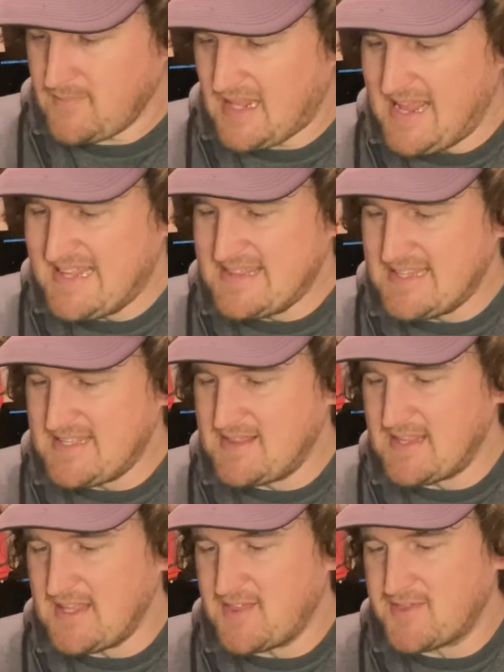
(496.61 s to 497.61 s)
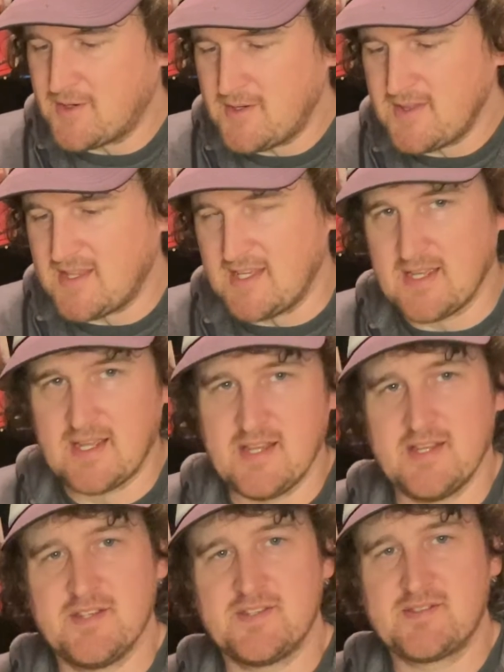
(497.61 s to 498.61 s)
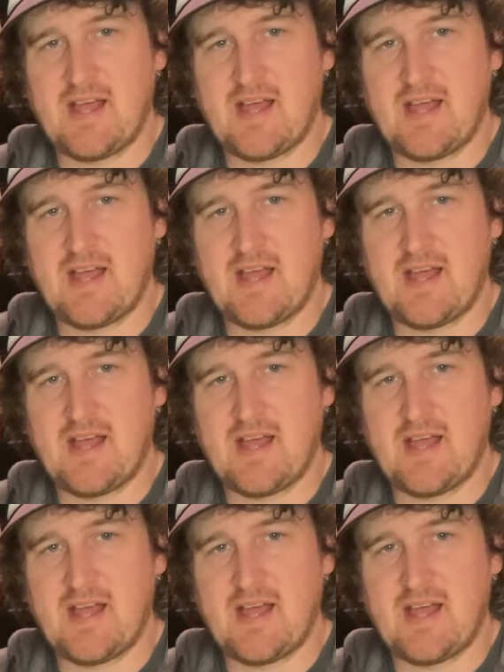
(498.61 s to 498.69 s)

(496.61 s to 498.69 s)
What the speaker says: And then the third thing is